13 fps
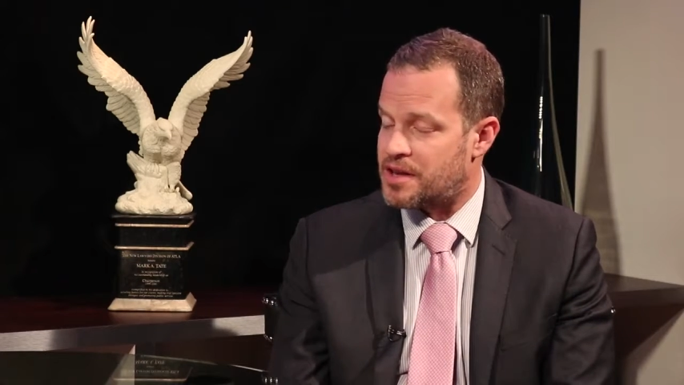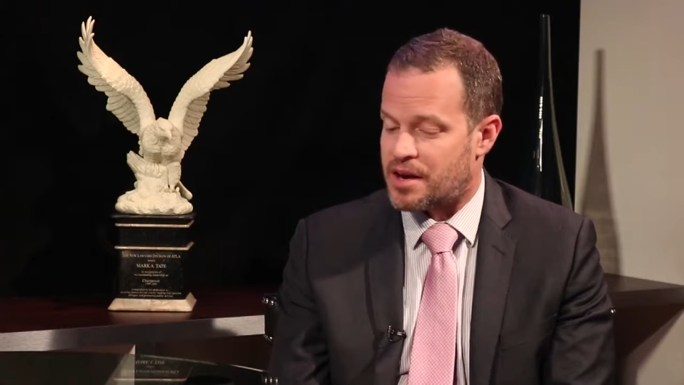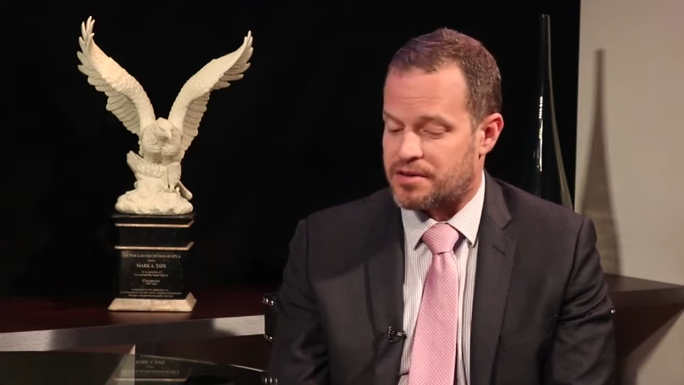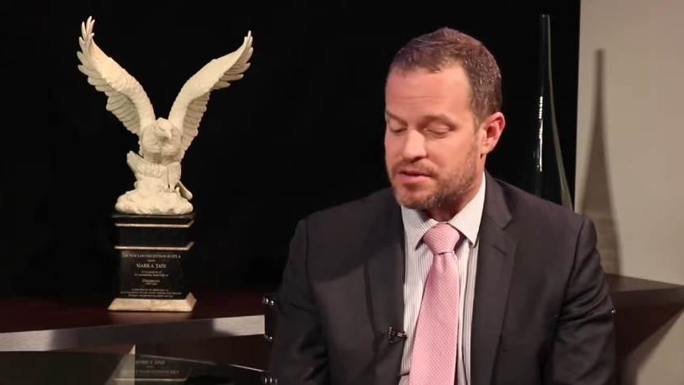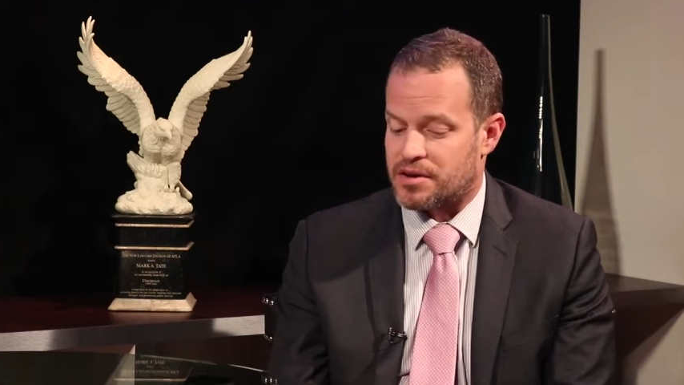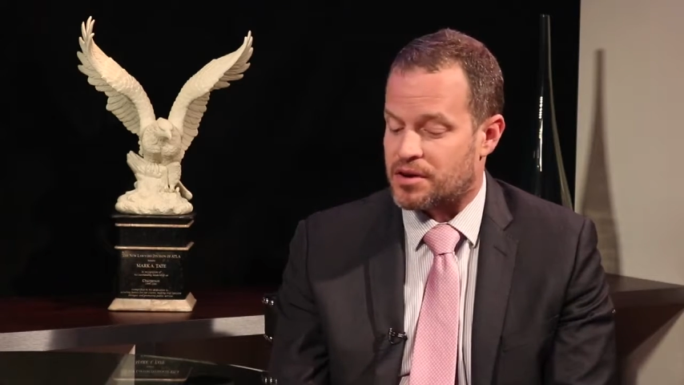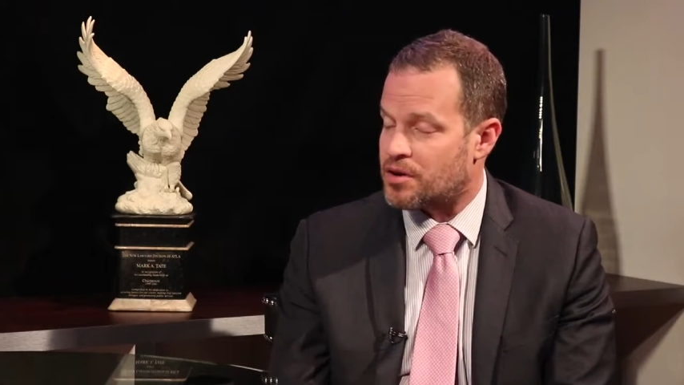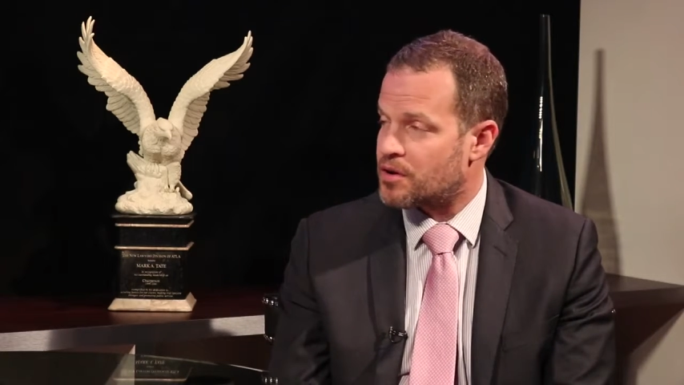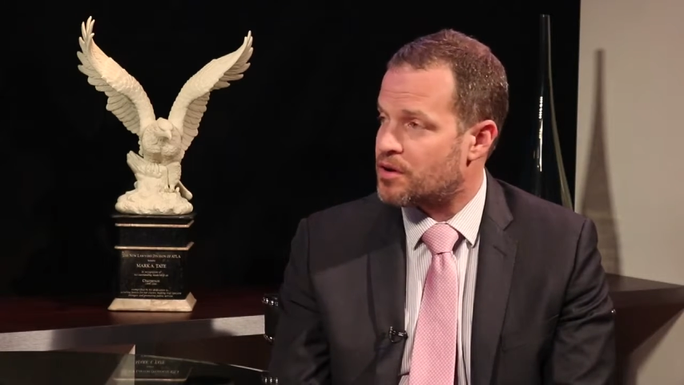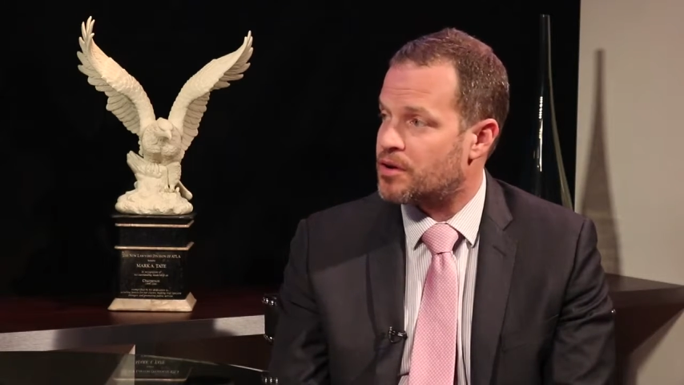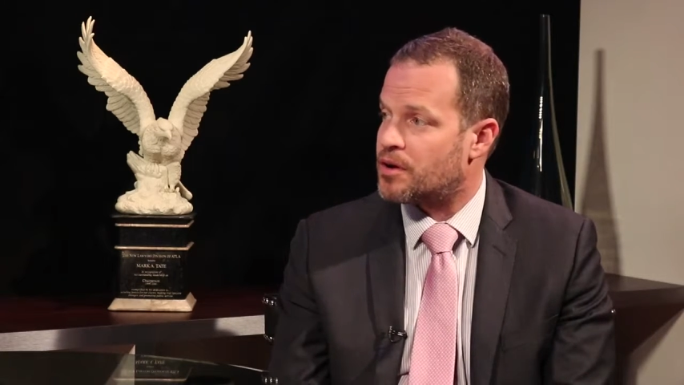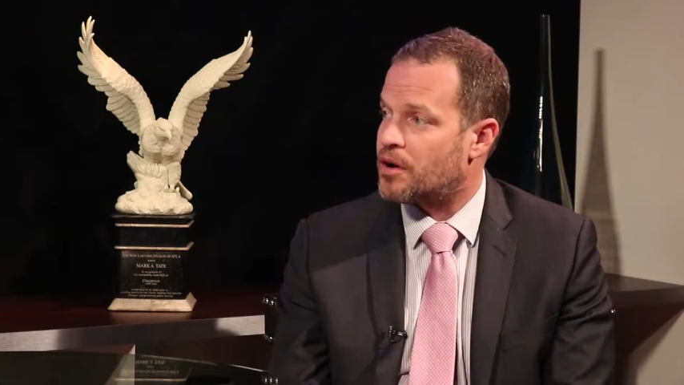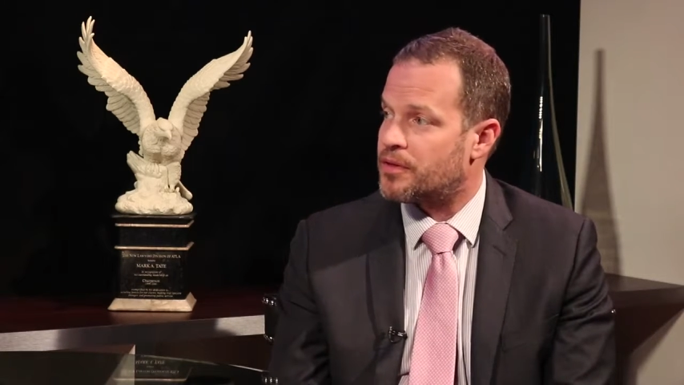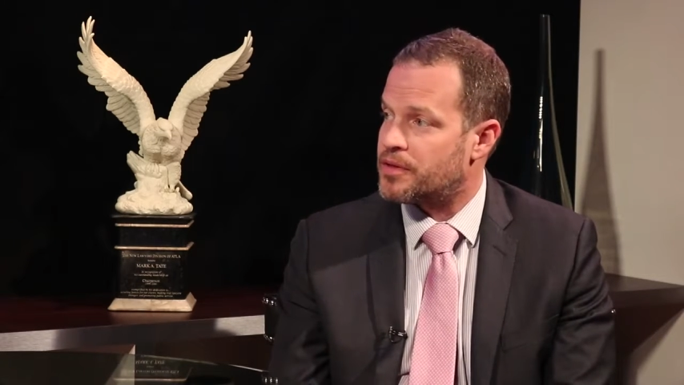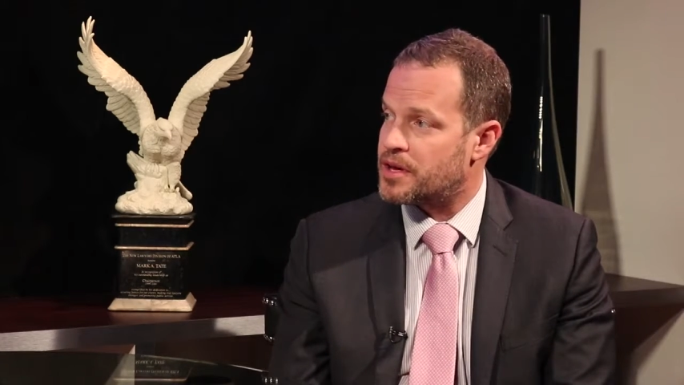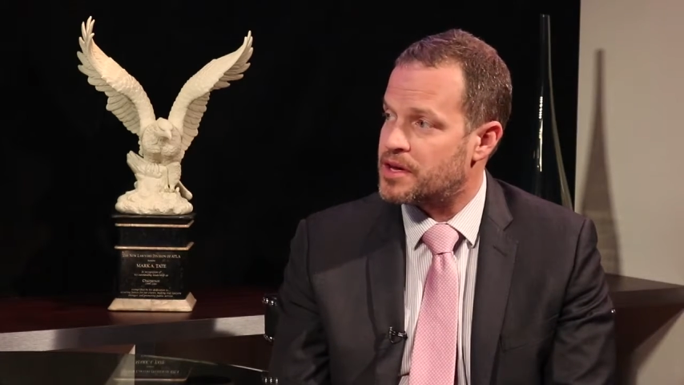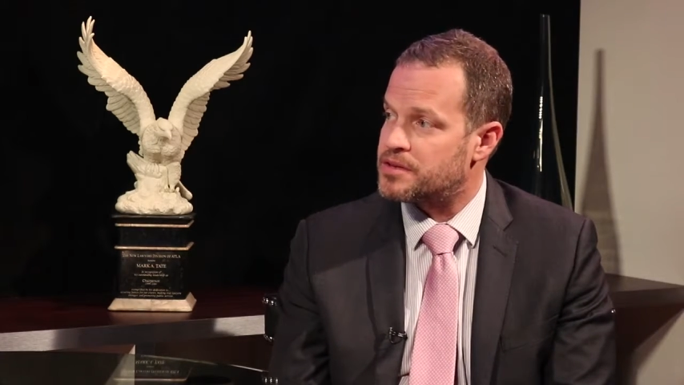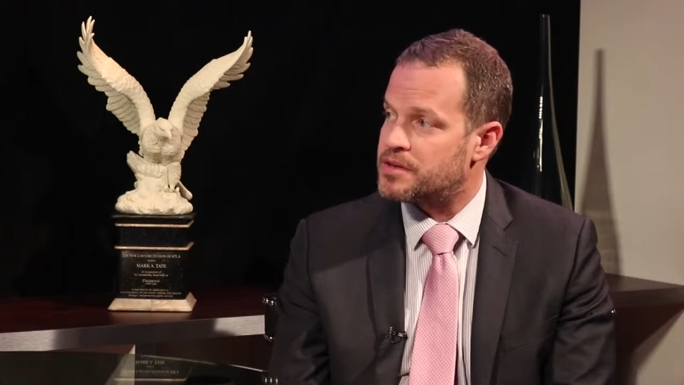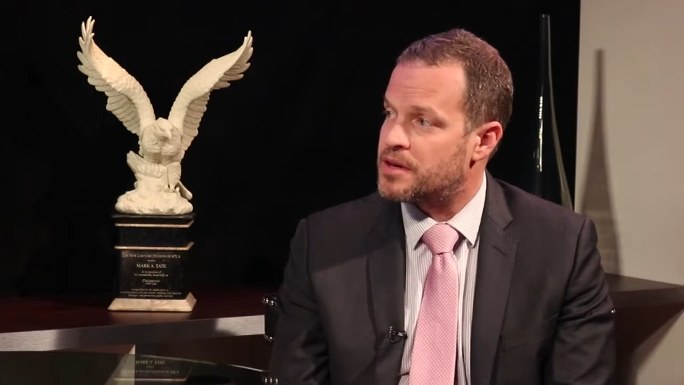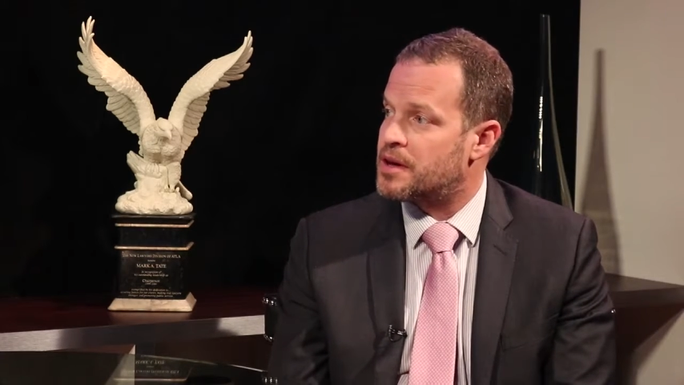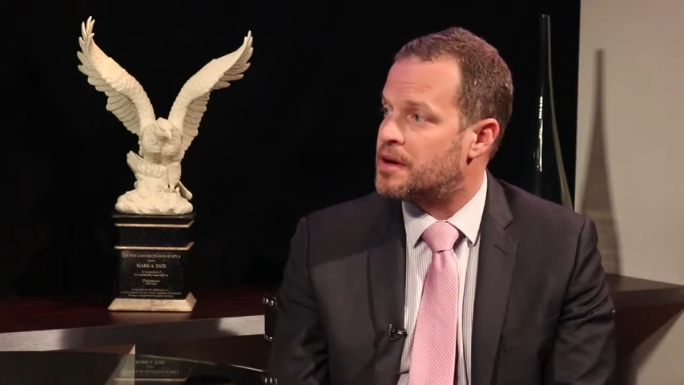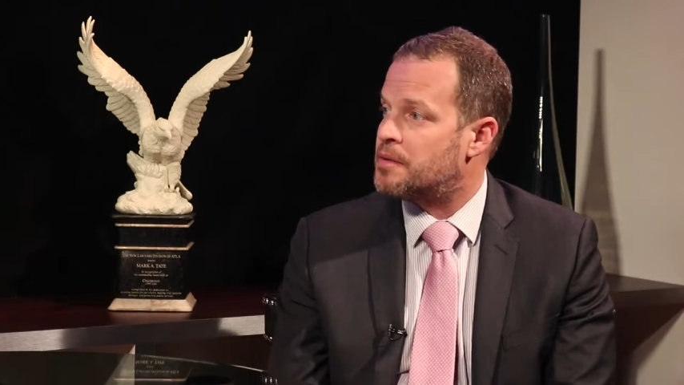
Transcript: that has occurred on these